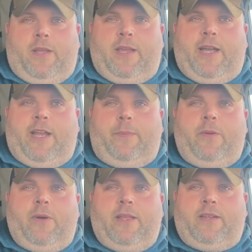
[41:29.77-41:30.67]
got to be
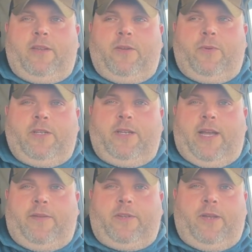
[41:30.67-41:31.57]
willing to do what you
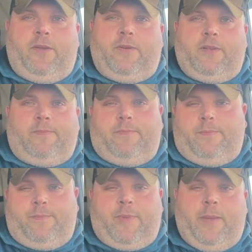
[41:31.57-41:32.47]
have to do to
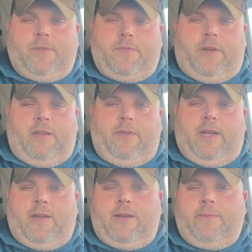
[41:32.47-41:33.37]
keep surviving
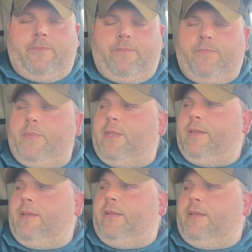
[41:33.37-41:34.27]
out here.
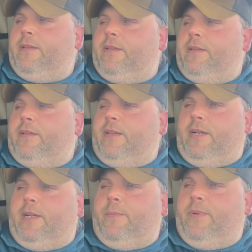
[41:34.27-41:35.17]

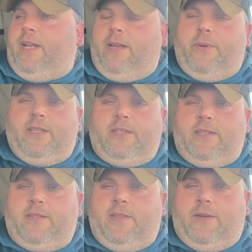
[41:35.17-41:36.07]
But anyways,
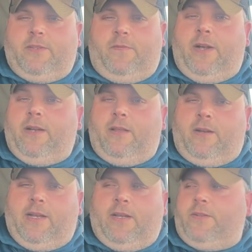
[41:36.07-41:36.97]
that was a very
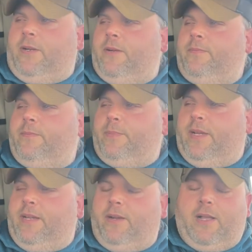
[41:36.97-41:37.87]
long outro,
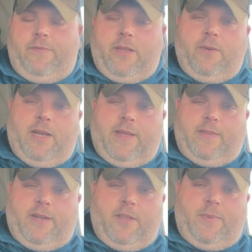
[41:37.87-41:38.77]
but y'all have a good one out
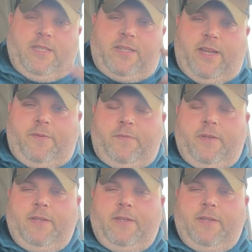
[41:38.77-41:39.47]
there. You be safe